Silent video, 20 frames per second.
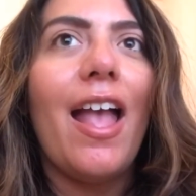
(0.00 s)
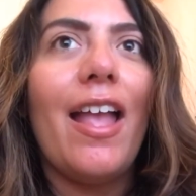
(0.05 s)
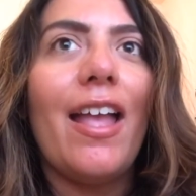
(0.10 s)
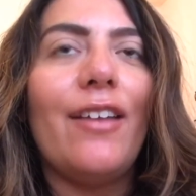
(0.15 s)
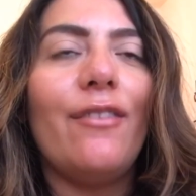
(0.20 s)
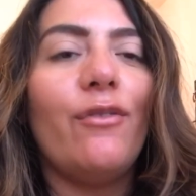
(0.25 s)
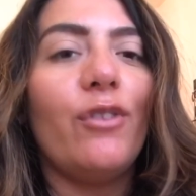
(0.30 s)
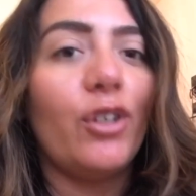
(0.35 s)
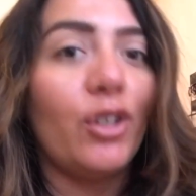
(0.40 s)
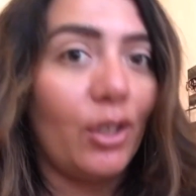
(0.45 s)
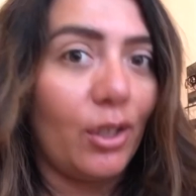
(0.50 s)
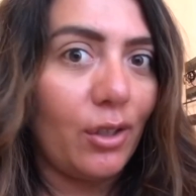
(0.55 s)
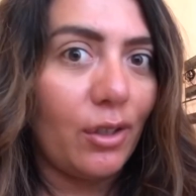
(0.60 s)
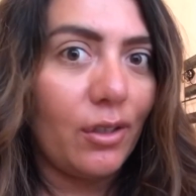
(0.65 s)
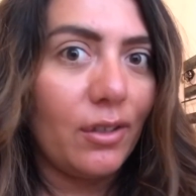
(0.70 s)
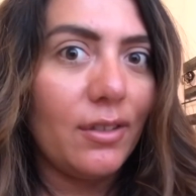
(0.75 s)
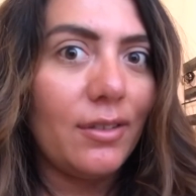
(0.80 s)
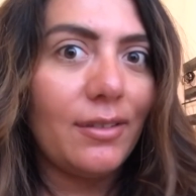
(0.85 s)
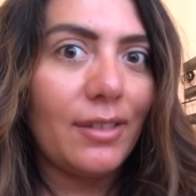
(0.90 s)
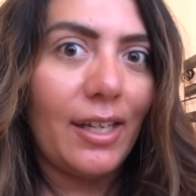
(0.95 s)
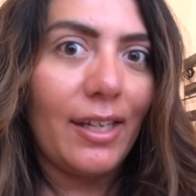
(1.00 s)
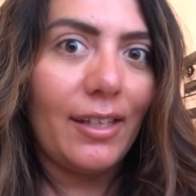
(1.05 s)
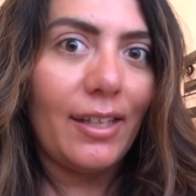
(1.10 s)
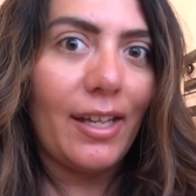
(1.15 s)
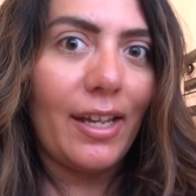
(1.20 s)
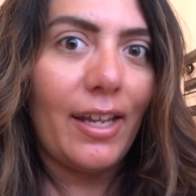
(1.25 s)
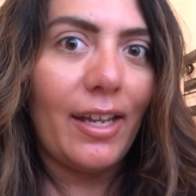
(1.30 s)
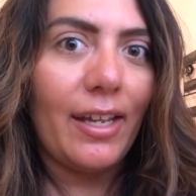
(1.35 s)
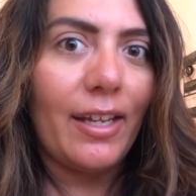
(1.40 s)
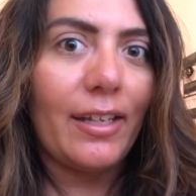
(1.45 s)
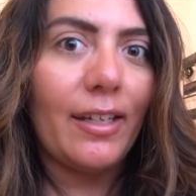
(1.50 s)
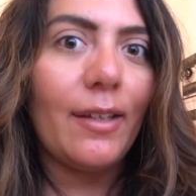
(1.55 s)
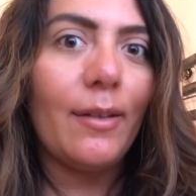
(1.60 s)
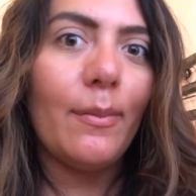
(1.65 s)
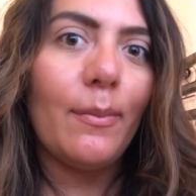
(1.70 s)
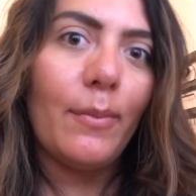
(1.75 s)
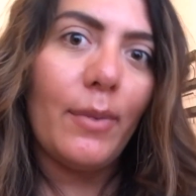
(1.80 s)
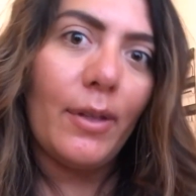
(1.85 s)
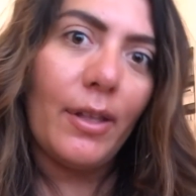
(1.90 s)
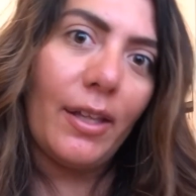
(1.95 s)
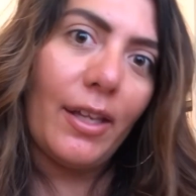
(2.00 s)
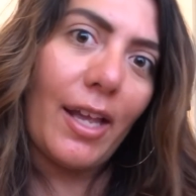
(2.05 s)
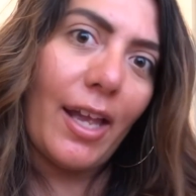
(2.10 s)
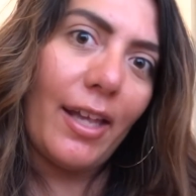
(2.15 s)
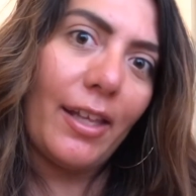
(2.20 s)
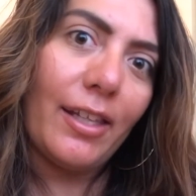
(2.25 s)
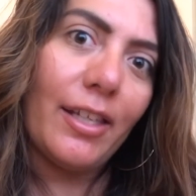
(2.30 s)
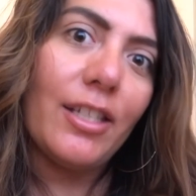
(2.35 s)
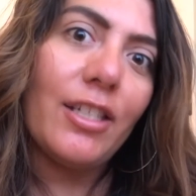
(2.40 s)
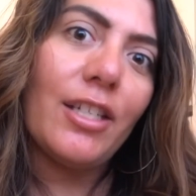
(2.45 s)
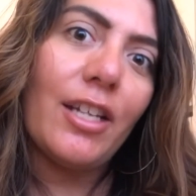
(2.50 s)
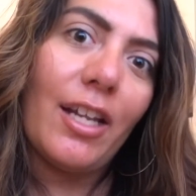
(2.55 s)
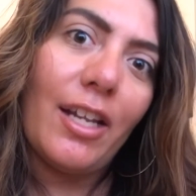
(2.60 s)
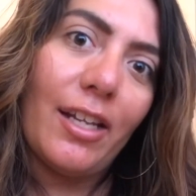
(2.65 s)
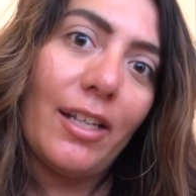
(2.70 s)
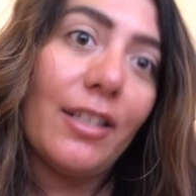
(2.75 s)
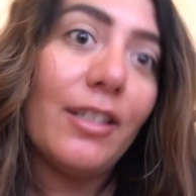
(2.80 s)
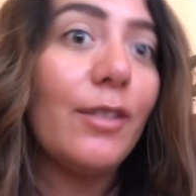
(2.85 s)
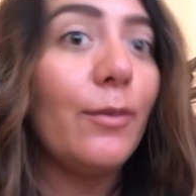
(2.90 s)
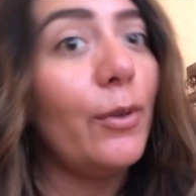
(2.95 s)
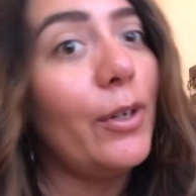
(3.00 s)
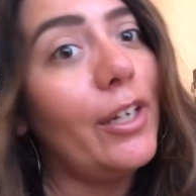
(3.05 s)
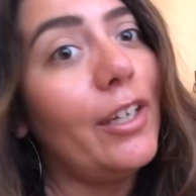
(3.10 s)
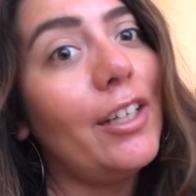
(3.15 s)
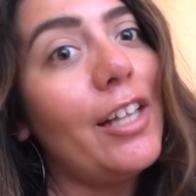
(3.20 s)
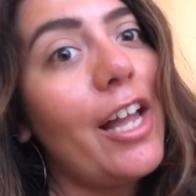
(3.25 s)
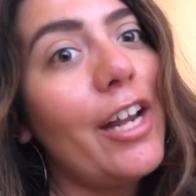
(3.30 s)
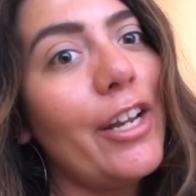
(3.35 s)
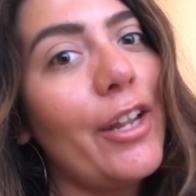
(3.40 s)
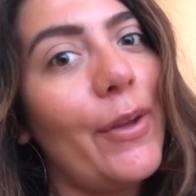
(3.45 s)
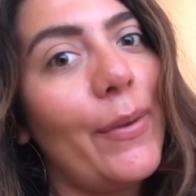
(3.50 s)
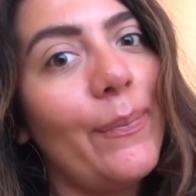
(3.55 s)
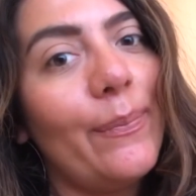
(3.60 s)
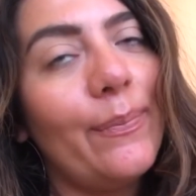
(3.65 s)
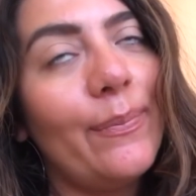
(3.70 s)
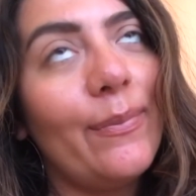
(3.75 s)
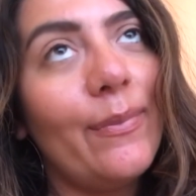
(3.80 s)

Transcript: And for girls, I like Billie Eilish and Sabrina Claudio.